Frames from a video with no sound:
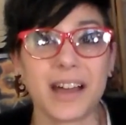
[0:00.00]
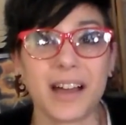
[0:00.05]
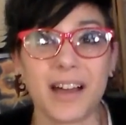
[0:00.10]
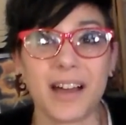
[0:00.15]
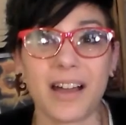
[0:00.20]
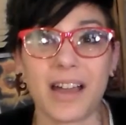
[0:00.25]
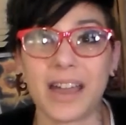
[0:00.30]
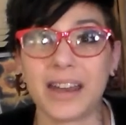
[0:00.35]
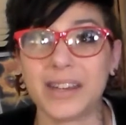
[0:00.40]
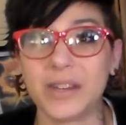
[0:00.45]

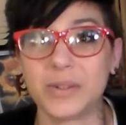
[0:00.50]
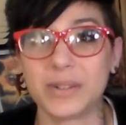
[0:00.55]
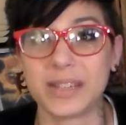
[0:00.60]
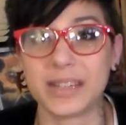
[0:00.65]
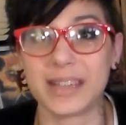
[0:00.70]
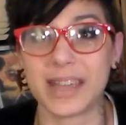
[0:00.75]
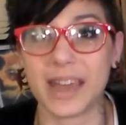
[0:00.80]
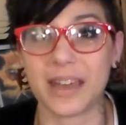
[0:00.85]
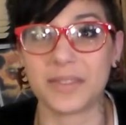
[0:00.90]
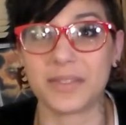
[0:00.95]
And you
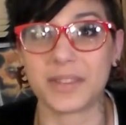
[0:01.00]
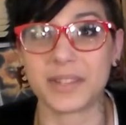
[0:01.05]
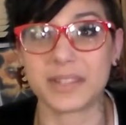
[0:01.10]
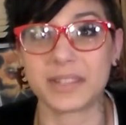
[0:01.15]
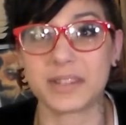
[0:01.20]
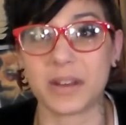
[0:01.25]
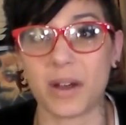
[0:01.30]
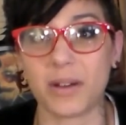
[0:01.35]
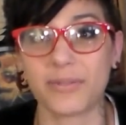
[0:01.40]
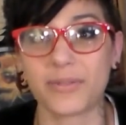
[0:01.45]
can get this
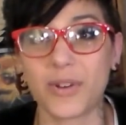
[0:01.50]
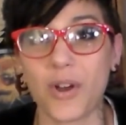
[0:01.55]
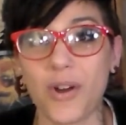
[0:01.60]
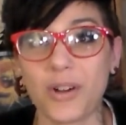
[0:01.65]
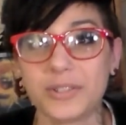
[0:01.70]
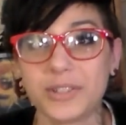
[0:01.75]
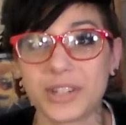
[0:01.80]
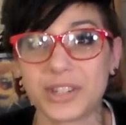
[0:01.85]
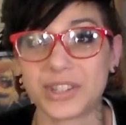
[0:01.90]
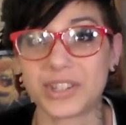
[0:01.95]
stuff
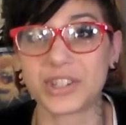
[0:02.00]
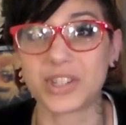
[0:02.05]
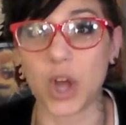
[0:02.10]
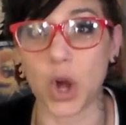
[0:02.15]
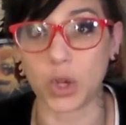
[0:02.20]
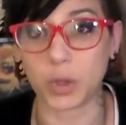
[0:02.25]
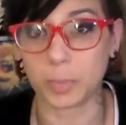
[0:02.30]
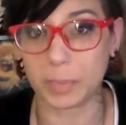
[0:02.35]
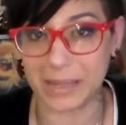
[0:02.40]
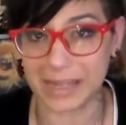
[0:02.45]
called
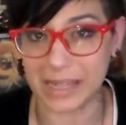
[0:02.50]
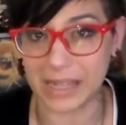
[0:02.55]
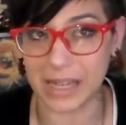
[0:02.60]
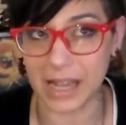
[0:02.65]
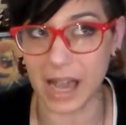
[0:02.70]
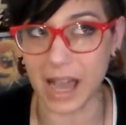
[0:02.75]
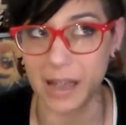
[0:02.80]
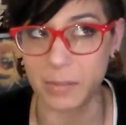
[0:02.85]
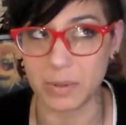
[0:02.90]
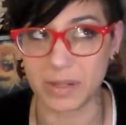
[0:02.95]

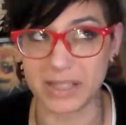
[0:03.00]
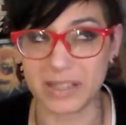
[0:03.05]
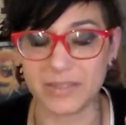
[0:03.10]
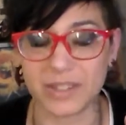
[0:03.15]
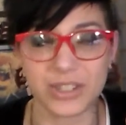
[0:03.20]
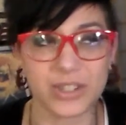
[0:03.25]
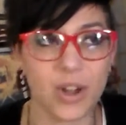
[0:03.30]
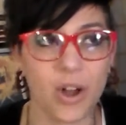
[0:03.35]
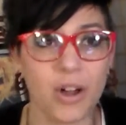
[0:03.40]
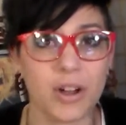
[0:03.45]
Sculpey, I believe
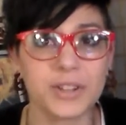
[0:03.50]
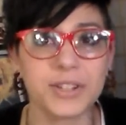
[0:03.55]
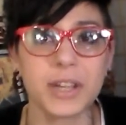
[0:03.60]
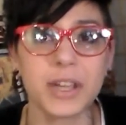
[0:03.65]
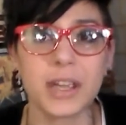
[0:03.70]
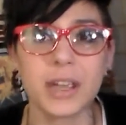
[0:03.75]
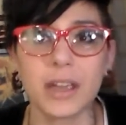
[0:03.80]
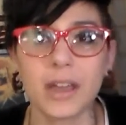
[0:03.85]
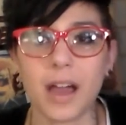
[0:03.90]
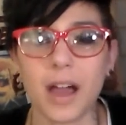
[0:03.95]
it's called,
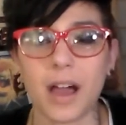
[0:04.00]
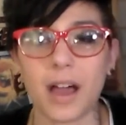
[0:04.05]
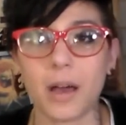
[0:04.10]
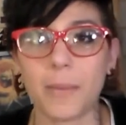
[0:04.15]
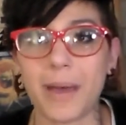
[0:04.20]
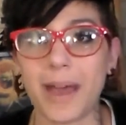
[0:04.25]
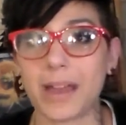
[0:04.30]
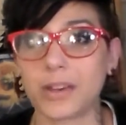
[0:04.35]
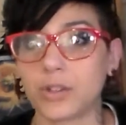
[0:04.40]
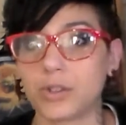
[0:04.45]

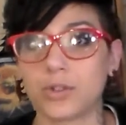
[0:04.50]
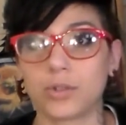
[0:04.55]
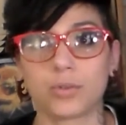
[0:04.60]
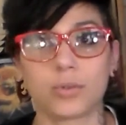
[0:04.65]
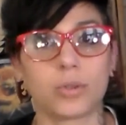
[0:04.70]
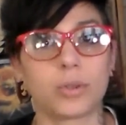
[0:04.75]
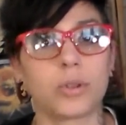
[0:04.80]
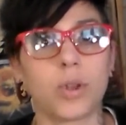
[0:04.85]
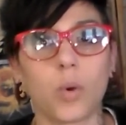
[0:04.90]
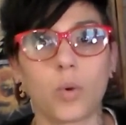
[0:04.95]
at
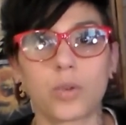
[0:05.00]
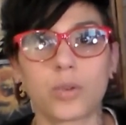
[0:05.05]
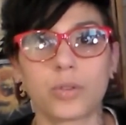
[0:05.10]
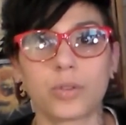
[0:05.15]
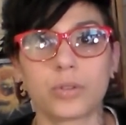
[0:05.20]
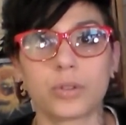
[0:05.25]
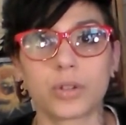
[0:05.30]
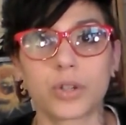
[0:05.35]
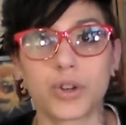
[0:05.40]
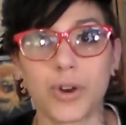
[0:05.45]
your
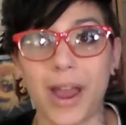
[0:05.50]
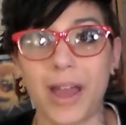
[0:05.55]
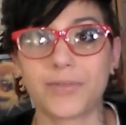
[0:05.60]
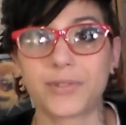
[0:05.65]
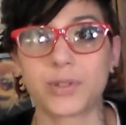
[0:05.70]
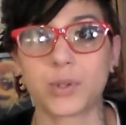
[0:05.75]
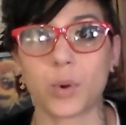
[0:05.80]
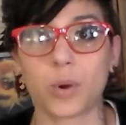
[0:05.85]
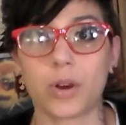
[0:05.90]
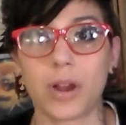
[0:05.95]
local
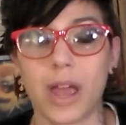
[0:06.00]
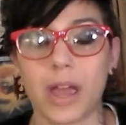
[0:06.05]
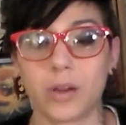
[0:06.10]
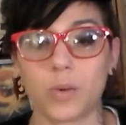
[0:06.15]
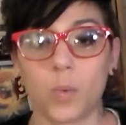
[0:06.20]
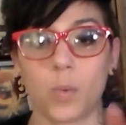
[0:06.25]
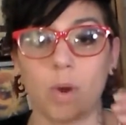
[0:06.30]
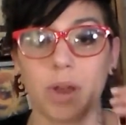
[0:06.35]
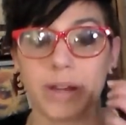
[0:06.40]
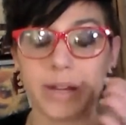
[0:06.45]
craft store.
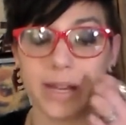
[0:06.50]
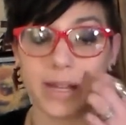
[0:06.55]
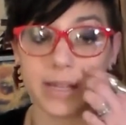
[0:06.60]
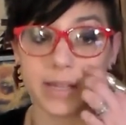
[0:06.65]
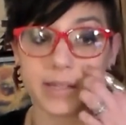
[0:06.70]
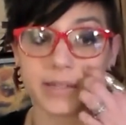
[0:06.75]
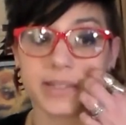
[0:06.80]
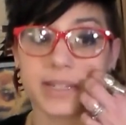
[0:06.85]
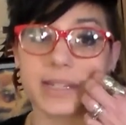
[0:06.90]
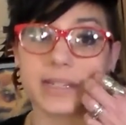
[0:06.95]
And what it
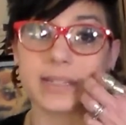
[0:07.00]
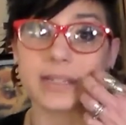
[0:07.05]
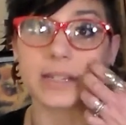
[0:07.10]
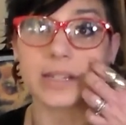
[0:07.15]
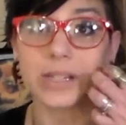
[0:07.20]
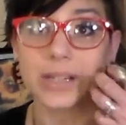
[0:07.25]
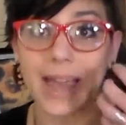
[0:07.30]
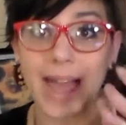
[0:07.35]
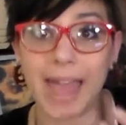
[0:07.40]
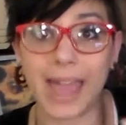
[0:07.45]
is
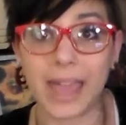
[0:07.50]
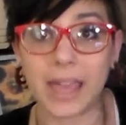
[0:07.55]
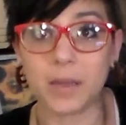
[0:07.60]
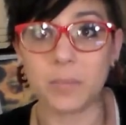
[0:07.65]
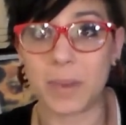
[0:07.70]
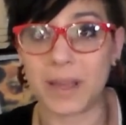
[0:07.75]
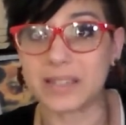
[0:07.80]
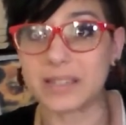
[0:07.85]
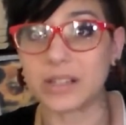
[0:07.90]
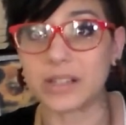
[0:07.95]
clay,
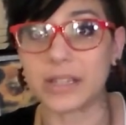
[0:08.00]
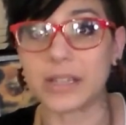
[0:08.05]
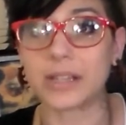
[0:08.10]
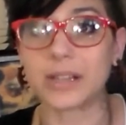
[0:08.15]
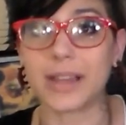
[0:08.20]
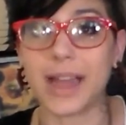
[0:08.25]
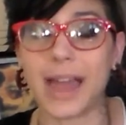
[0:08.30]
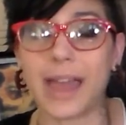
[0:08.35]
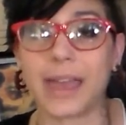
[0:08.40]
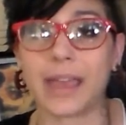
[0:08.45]
basically
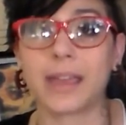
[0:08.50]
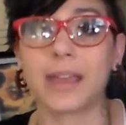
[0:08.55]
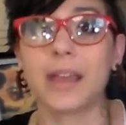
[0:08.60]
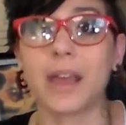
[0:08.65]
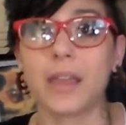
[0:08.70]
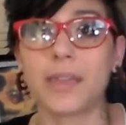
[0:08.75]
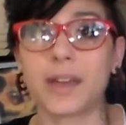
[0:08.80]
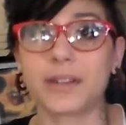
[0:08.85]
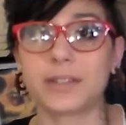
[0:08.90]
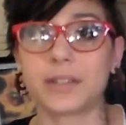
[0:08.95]
clay
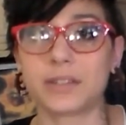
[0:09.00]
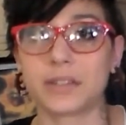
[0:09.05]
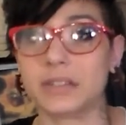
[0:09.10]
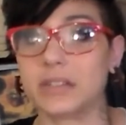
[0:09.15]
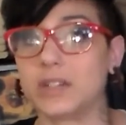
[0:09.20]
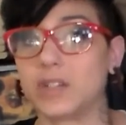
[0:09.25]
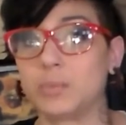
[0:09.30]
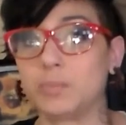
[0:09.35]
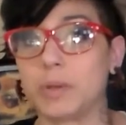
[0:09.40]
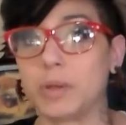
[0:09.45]
that doesn't
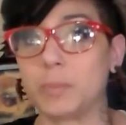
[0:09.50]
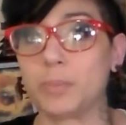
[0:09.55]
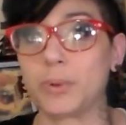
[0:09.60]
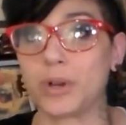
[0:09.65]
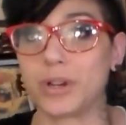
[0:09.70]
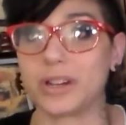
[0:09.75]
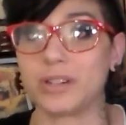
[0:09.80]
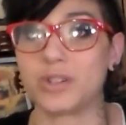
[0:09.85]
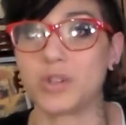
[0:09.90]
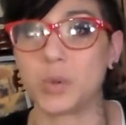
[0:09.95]
need to be
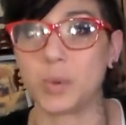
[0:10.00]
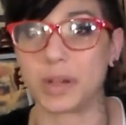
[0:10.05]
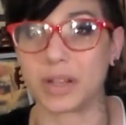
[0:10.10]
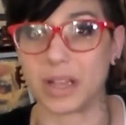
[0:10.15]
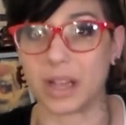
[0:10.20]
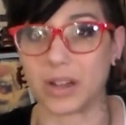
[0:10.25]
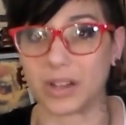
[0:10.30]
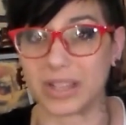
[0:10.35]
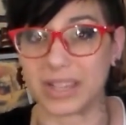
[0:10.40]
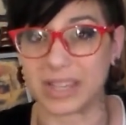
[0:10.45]
put into
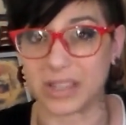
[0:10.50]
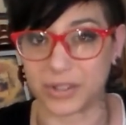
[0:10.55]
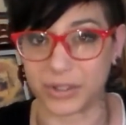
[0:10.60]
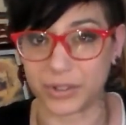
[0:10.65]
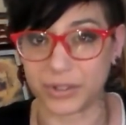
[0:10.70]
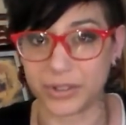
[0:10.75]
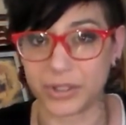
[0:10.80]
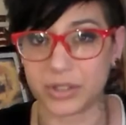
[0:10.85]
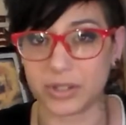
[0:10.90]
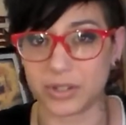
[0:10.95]
a
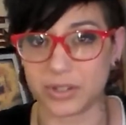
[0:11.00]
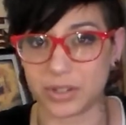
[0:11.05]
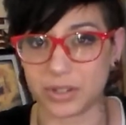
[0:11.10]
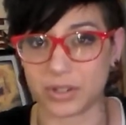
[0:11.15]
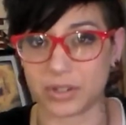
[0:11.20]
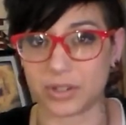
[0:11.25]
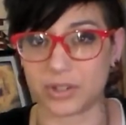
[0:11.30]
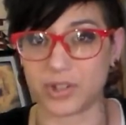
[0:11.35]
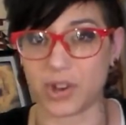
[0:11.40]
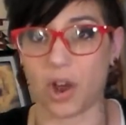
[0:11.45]
kiln
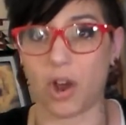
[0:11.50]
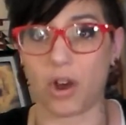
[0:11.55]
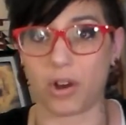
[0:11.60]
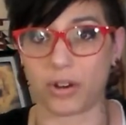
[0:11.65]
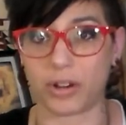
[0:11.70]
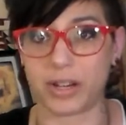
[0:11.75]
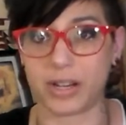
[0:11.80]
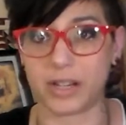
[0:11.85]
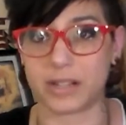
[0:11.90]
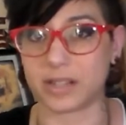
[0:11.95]
to
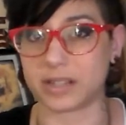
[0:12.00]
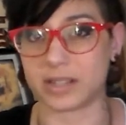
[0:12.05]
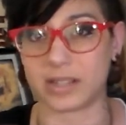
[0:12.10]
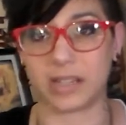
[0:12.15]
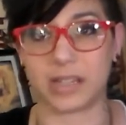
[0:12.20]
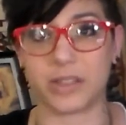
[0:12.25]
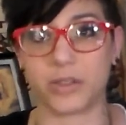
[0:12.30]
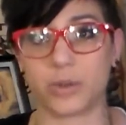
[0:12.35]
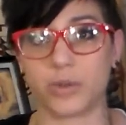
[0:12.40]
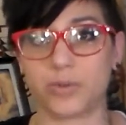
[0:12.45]
harden,
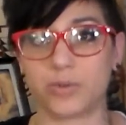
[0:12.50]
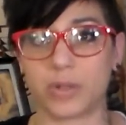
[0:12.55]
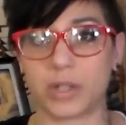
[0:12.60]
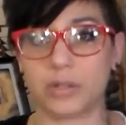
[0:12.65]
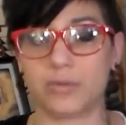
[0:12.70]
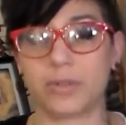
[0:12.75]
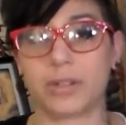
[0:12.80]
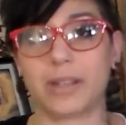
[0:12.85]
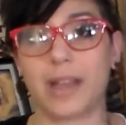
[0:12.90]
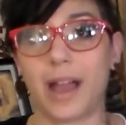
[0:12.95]
doesn't need those
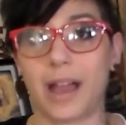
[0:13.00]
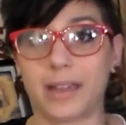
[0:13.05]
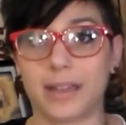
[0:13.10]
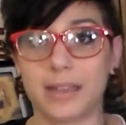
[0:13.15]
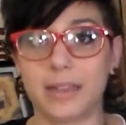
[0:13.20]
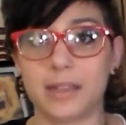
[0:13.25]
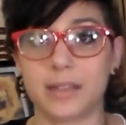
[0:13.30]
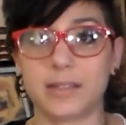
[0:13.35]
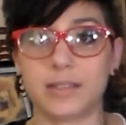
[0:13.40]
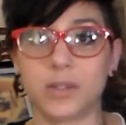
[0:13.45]
really, really high
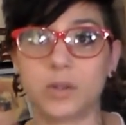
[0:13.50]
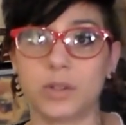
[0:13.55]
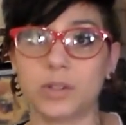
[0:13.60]
heats.